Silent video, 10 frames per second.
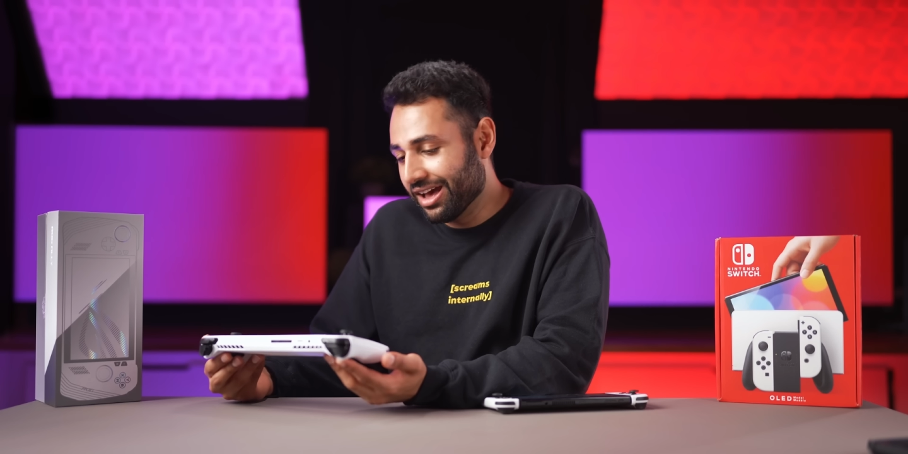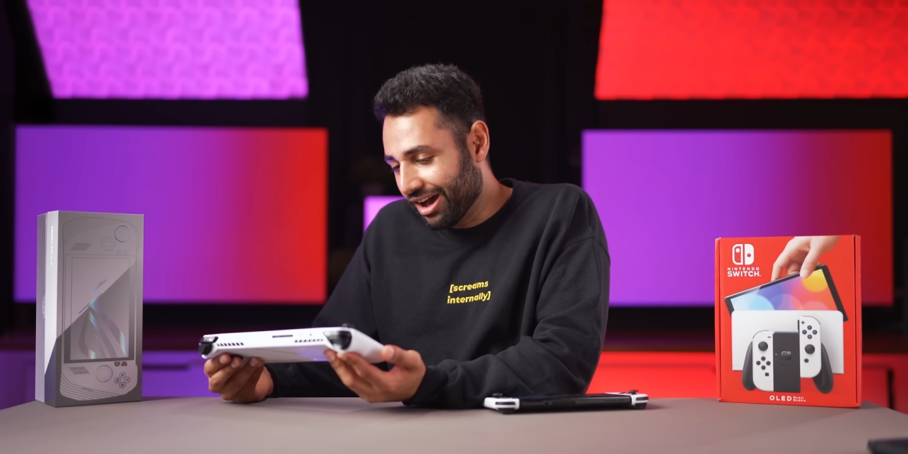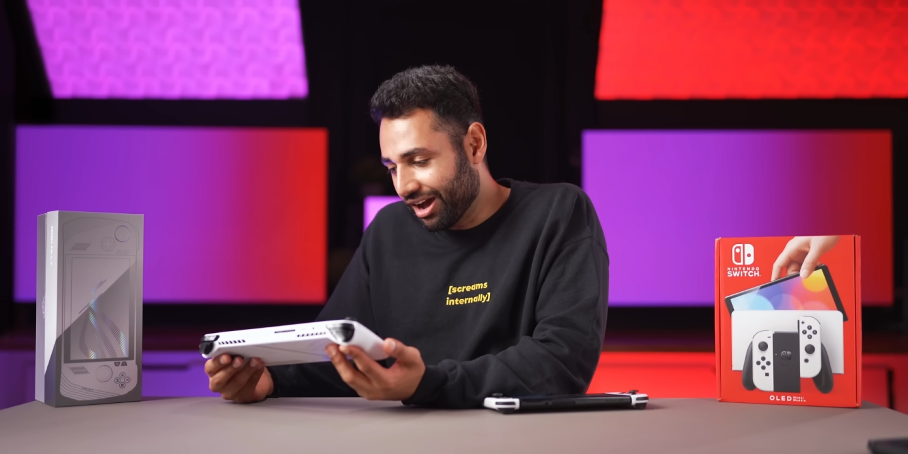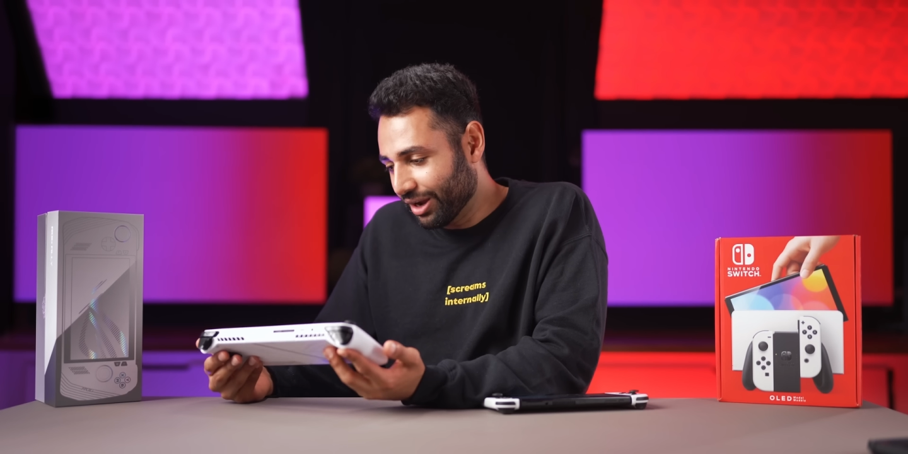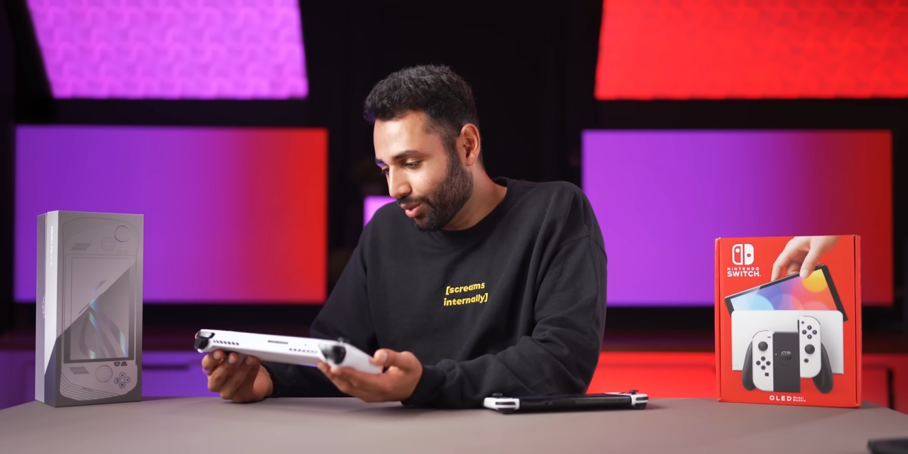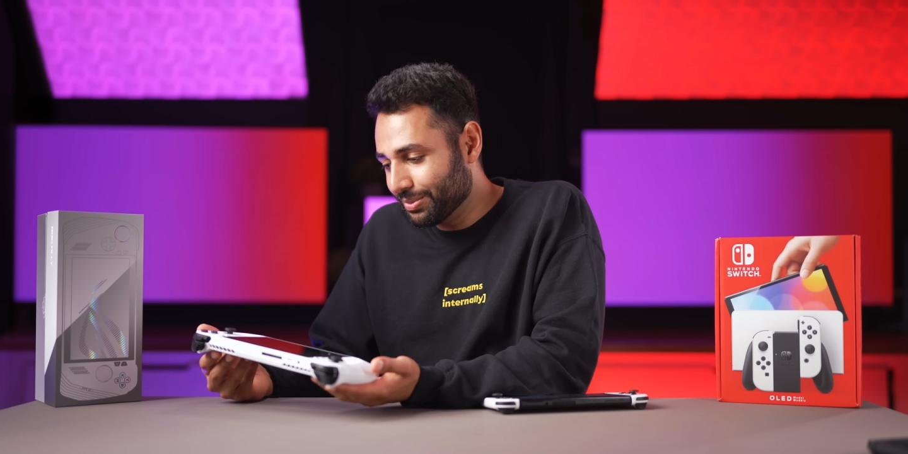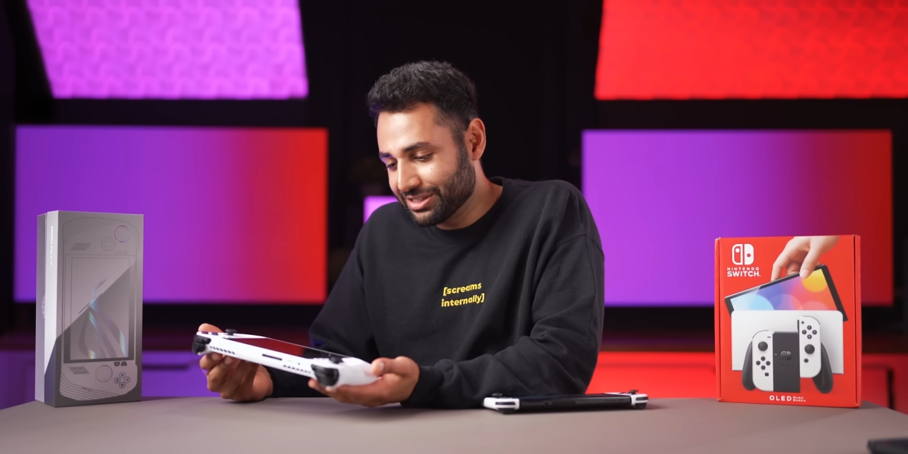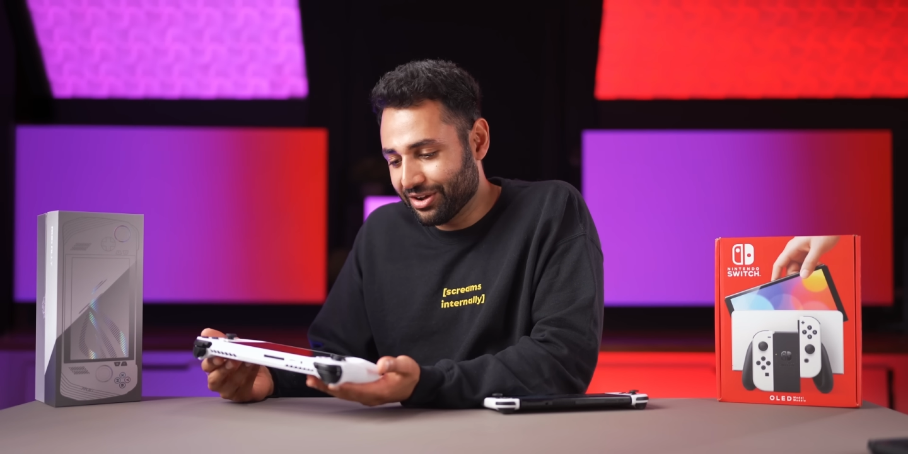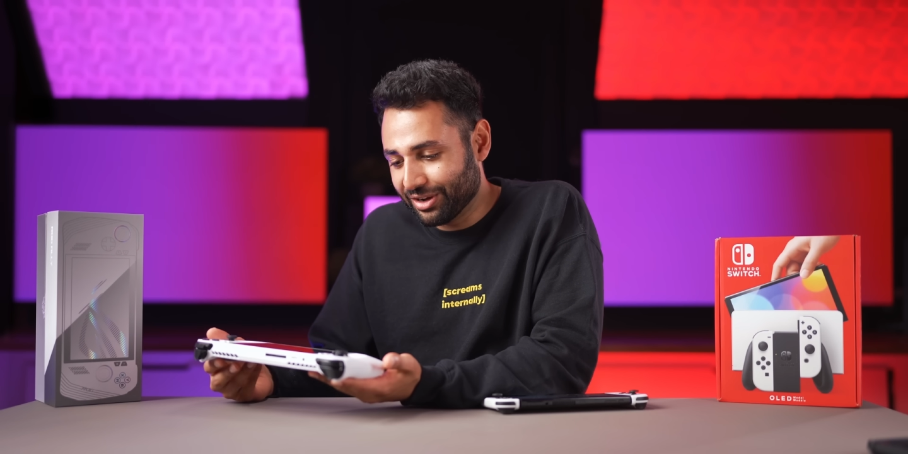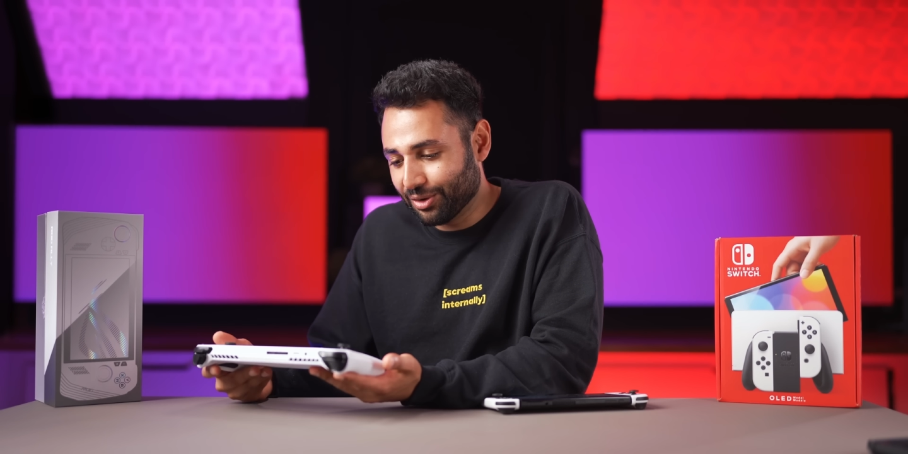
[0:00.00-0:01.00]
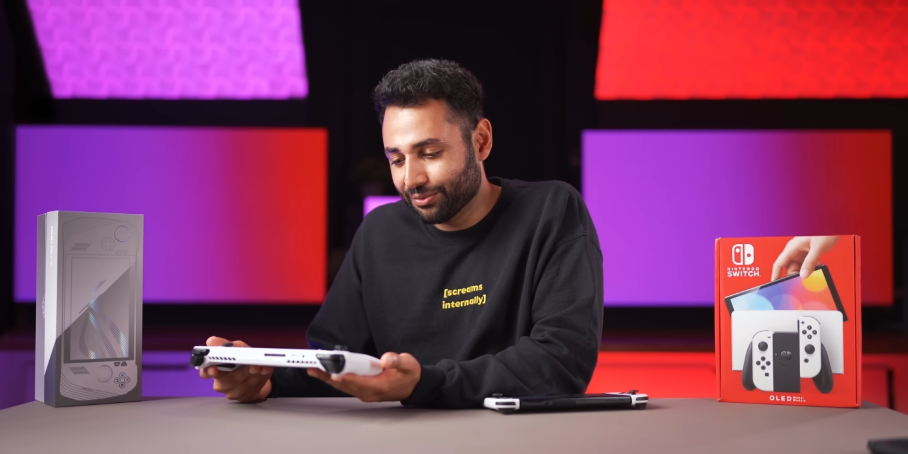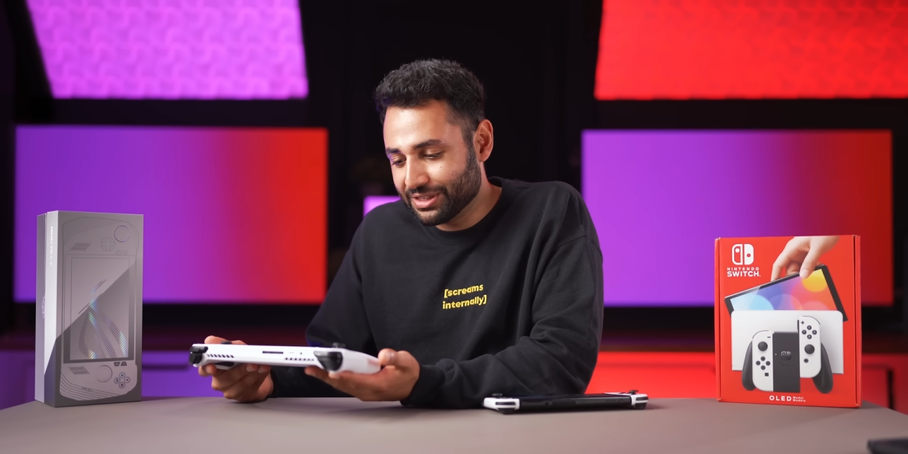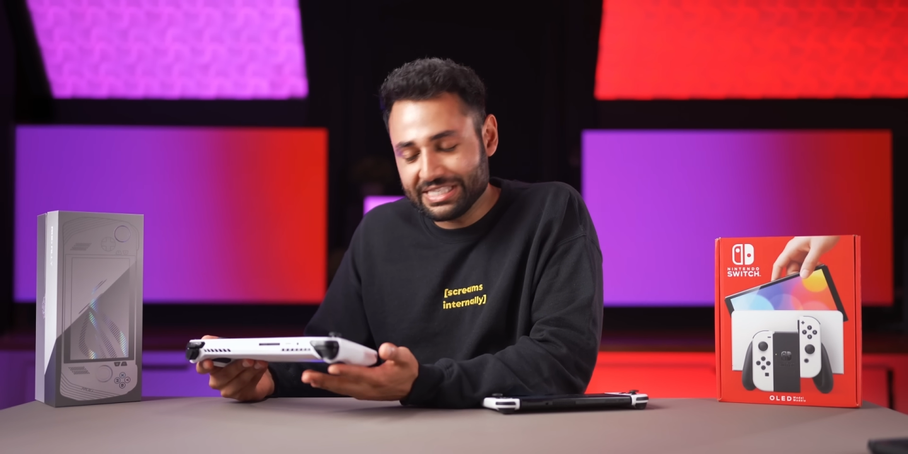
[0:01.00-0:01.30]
I will be turning off the